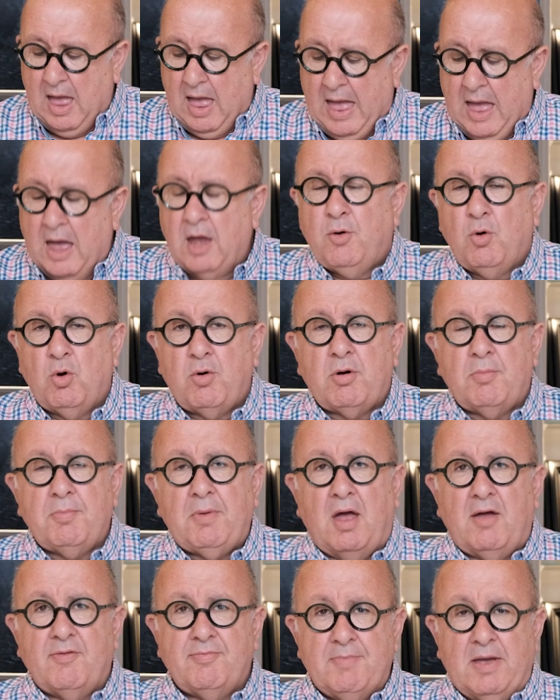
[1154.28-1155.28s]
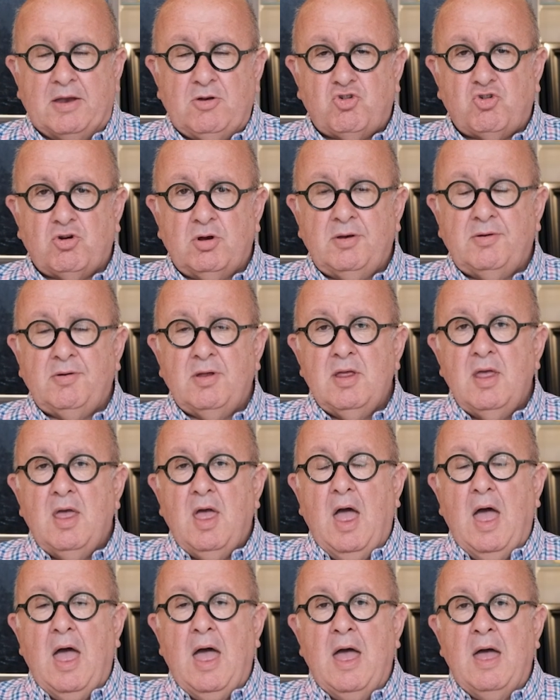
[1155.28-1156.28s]
Anne Oram, I've mentioned,
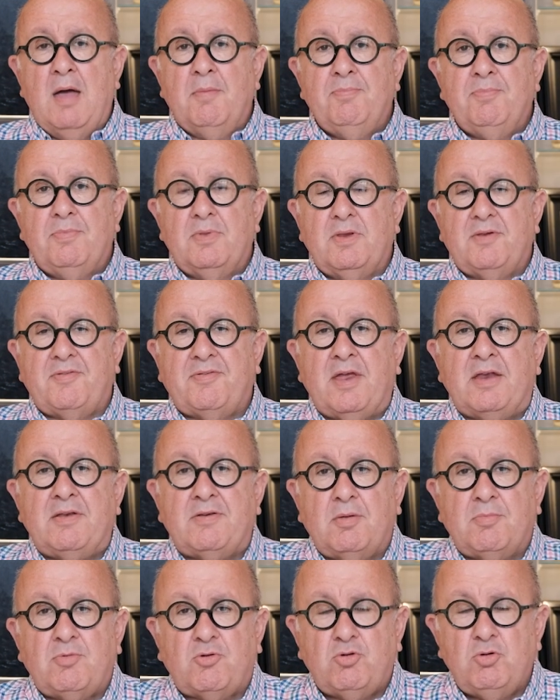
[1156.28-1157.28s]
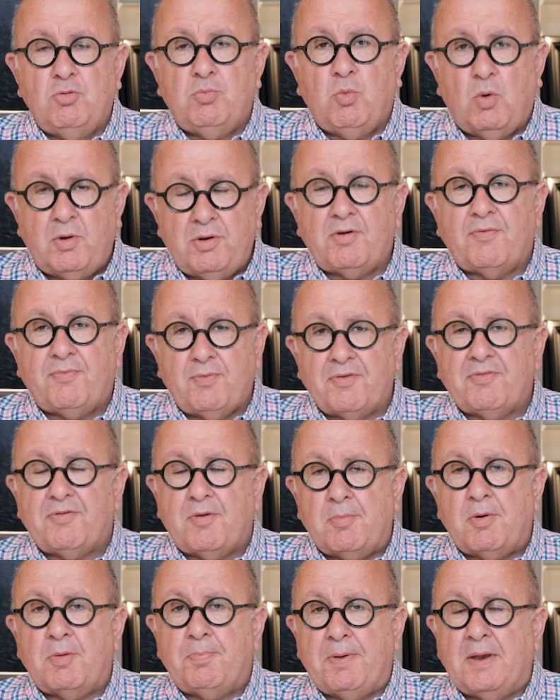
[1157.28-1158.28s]
sent up 2 wonderful
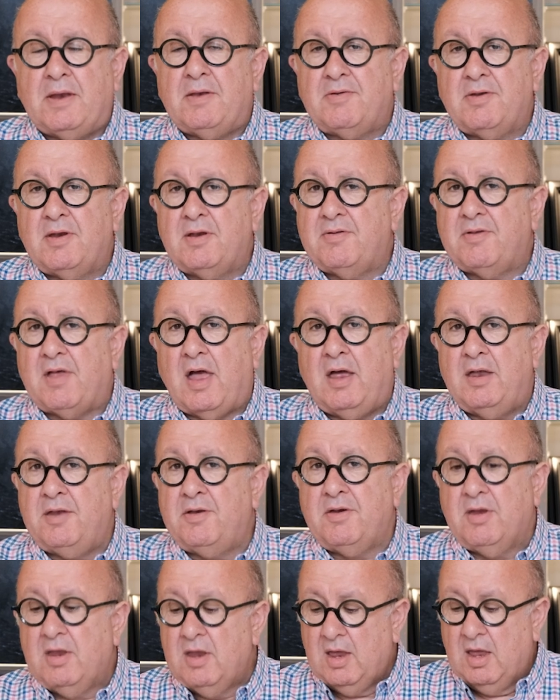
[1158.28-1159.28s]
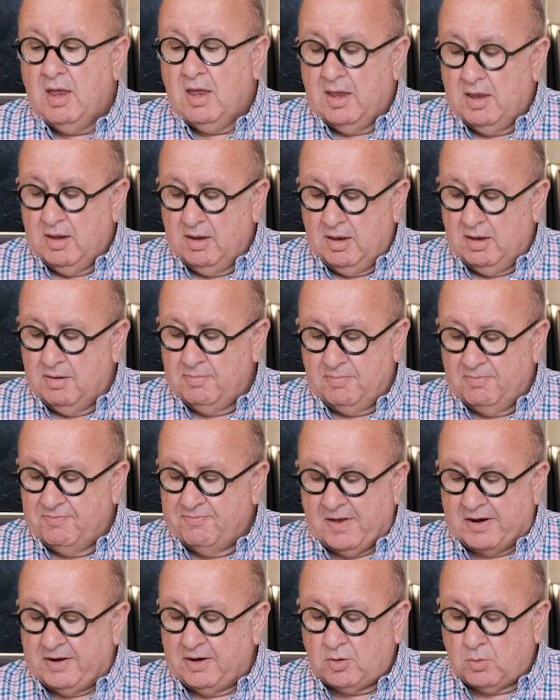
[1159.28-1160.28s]
summer paintings and
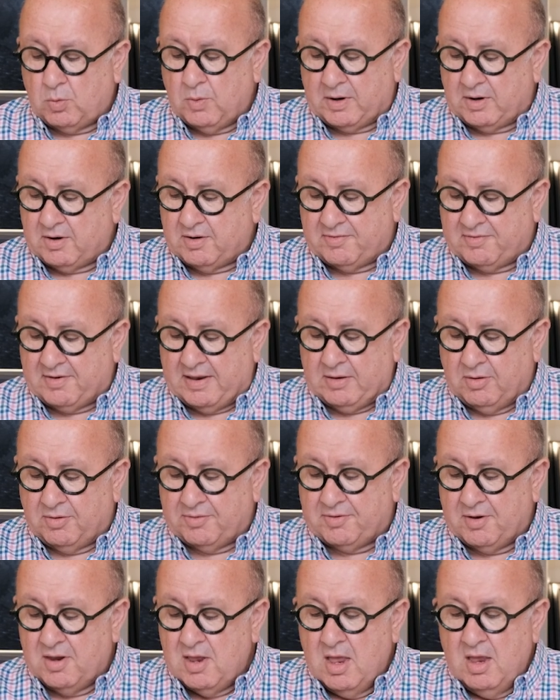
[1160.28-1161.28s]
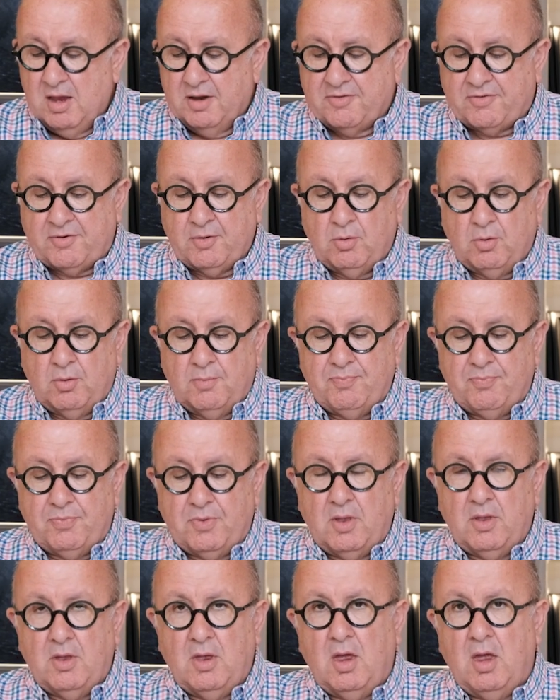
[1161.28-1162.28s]
very quick sales. So
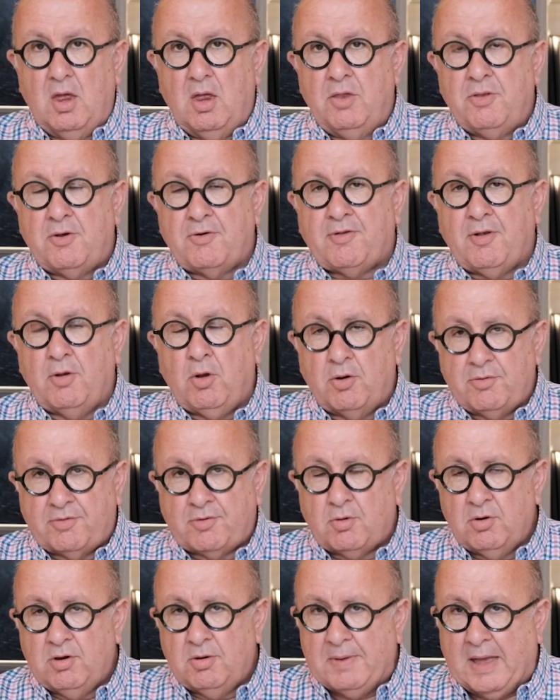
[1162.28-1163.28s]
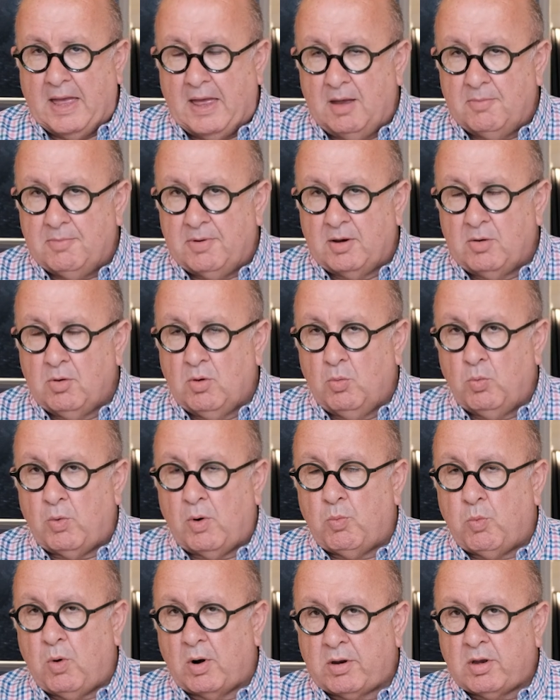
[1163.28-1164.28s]
there's lots going to be happening.
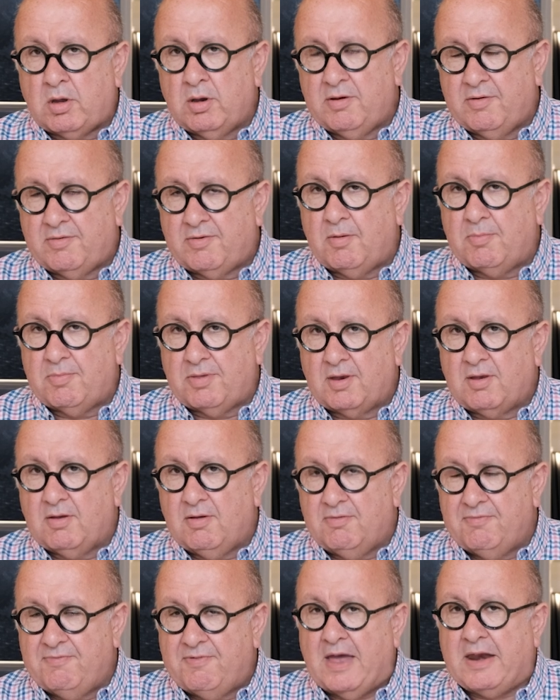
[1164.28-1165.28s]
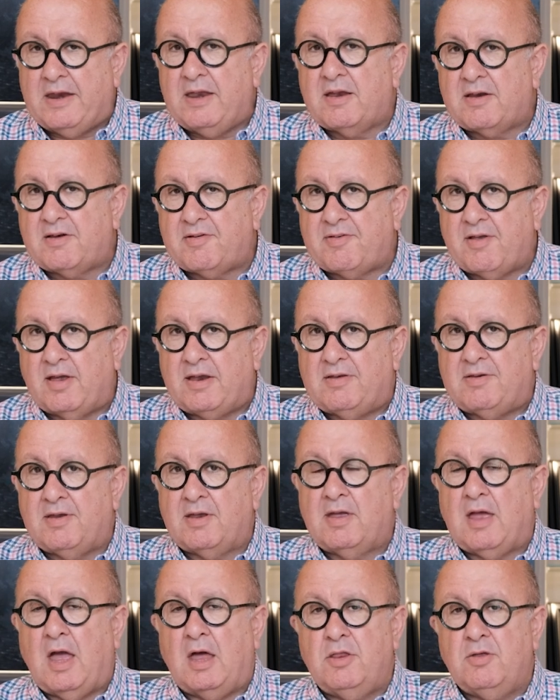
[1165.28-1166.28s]
We're working on something very
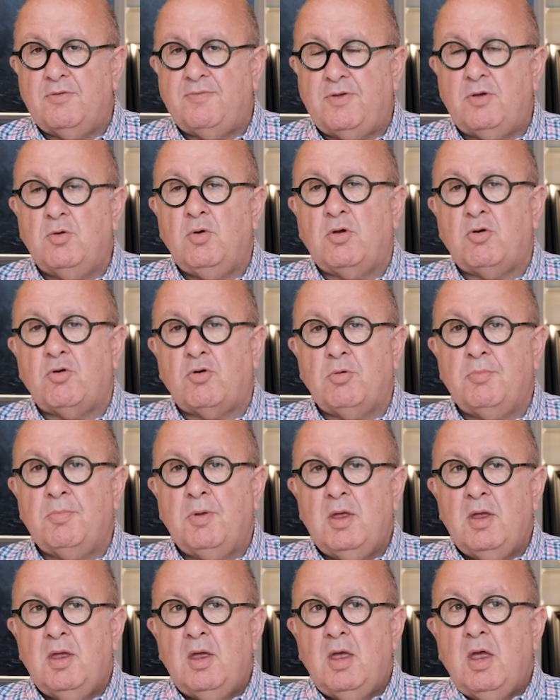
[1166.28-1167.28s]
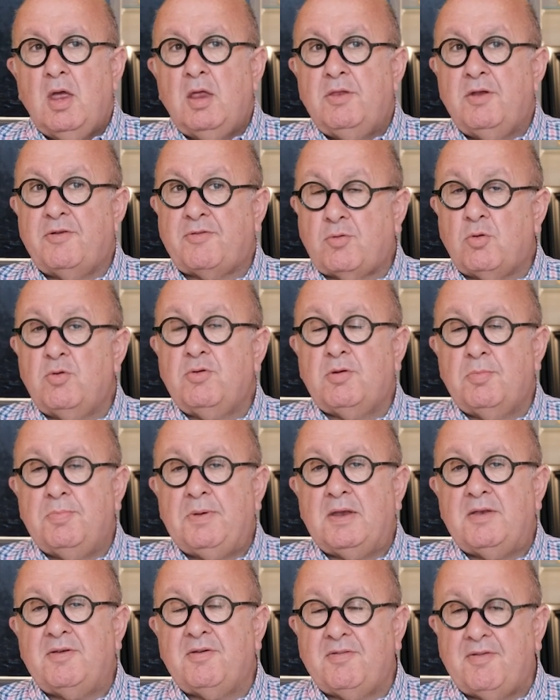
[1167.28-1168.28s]
exciting at the viewing room that's going to
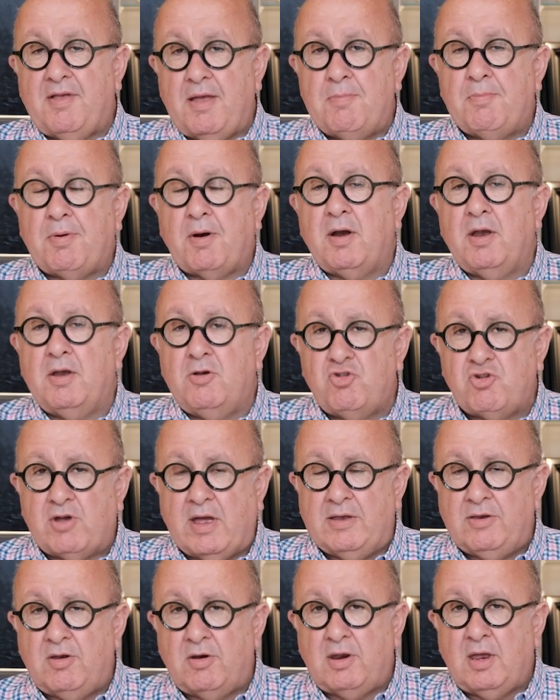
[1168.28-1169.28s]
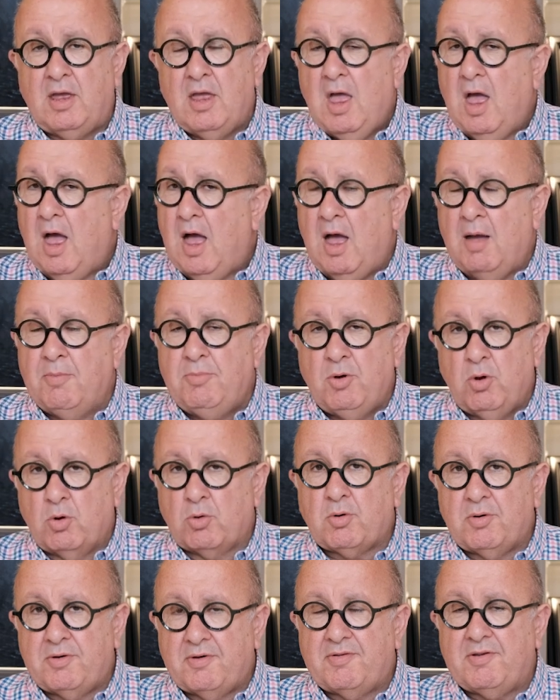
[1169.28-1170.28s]
be in December and January. I'm
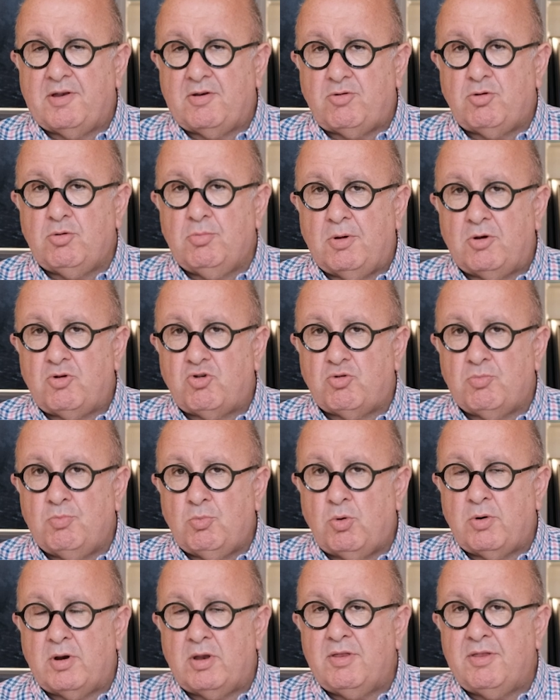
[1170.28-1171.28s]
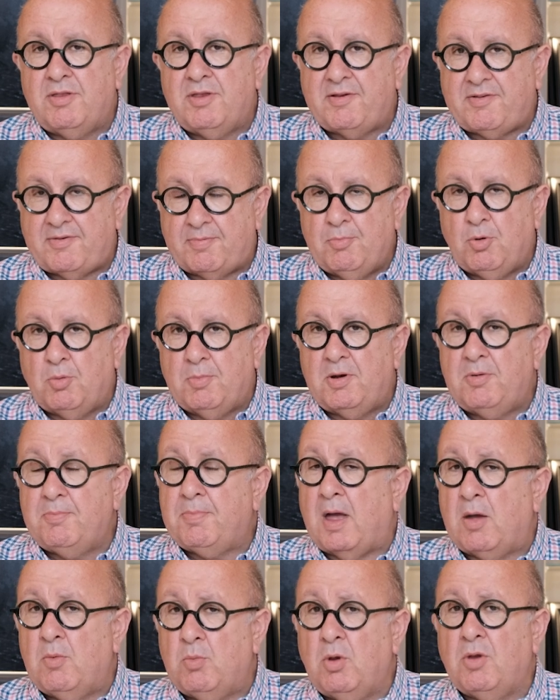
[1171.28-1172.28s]
not going to say too much more at this moment,
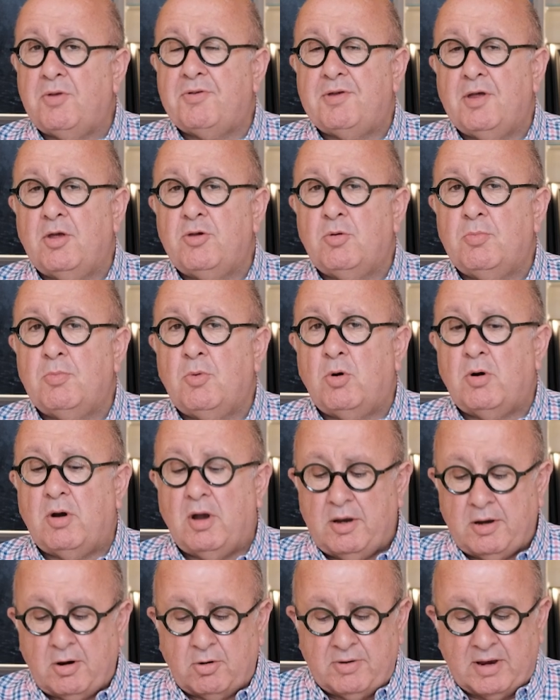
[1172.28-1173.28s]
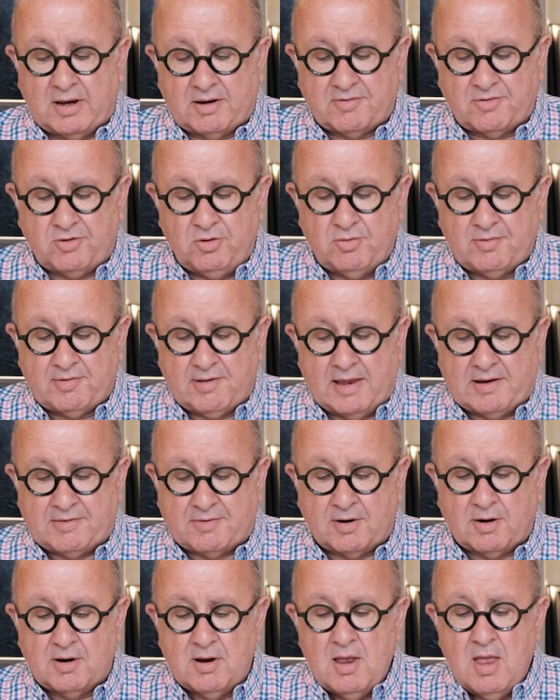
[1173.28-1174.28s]
but I will tell you more in our next
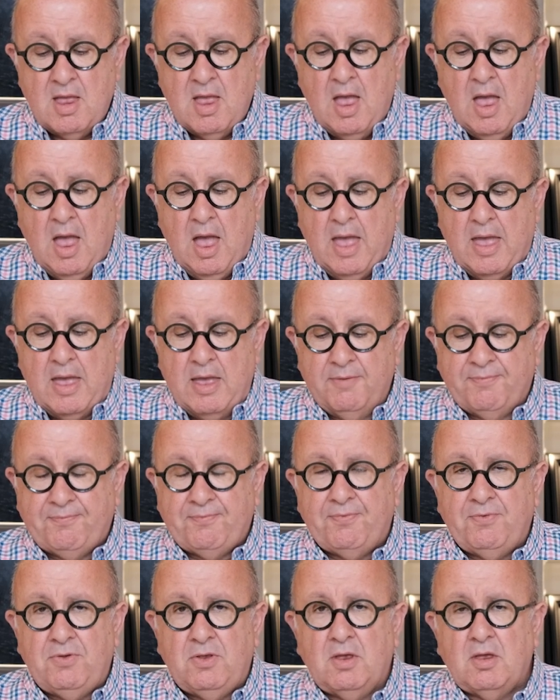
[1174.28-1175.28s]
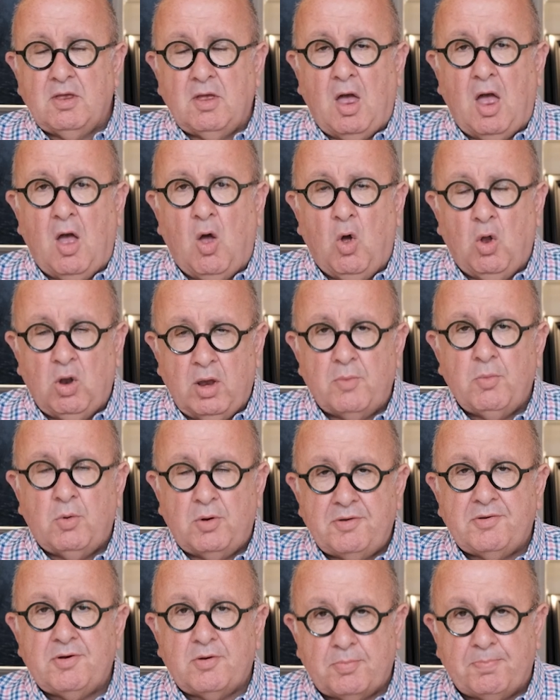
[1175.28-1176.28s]
newsletter. If all I
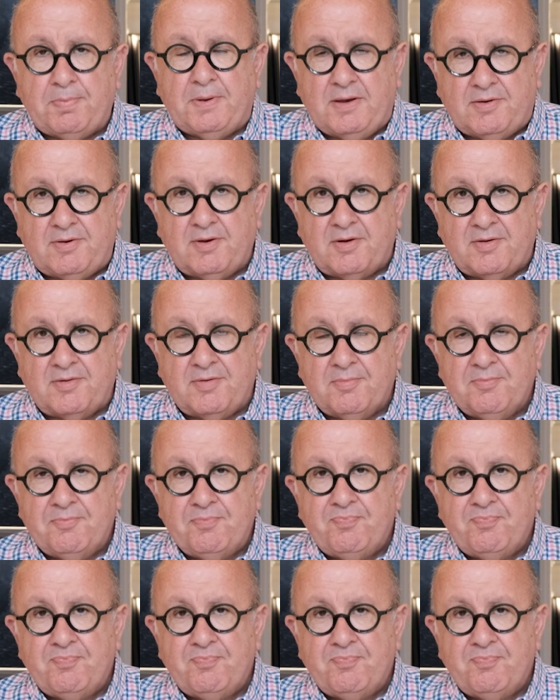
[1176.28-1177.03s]
want to repeat is